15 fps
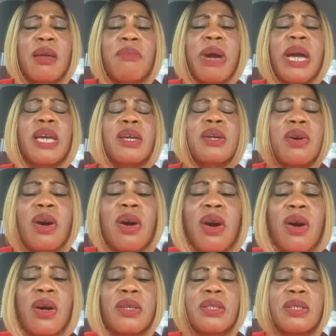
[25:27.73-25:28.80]
my
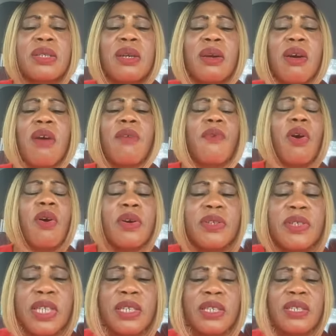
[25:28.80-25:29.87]
God of all
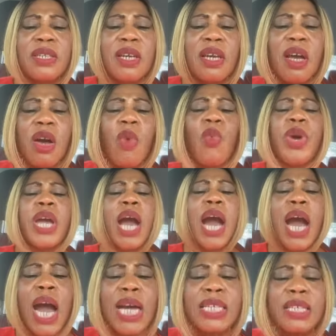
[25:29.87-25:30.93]
this, we
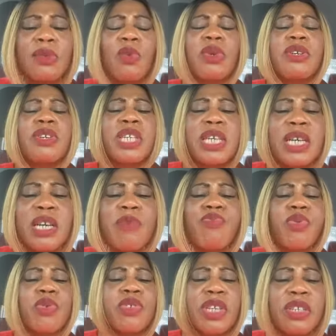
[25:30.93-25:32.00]
ask, we decree
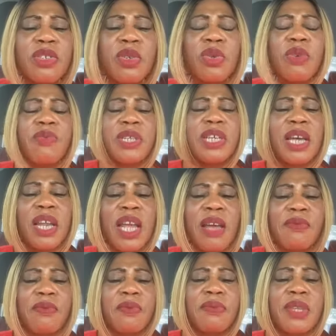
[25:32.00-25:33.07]
protection over their
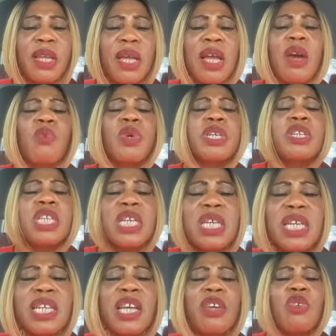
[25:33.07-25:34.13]
life. We
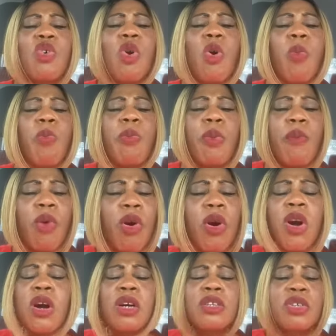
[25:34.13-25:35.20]
decree that no more
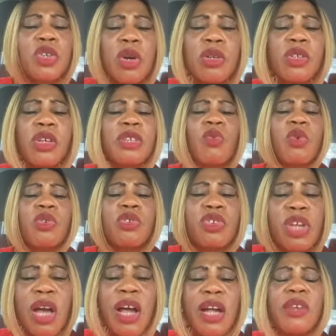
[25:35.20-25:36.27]
doctor will
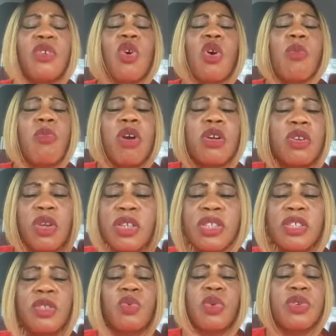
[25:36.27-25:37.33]
die, no more
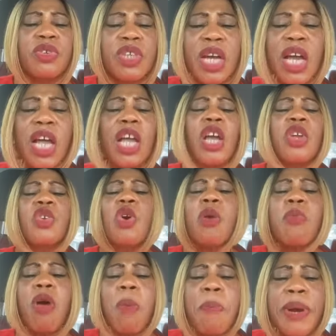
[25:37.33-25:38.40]
nurses will die, no
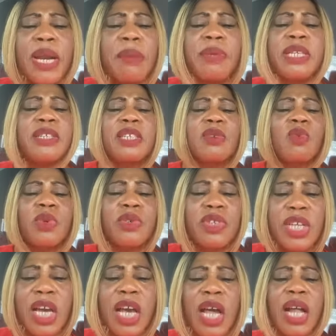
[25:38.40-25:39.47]
more paramedic will
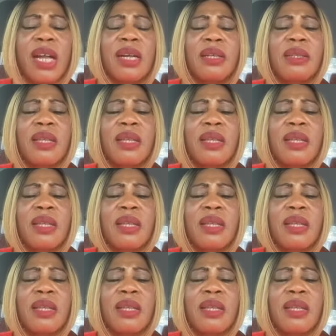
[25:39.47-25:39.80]
die.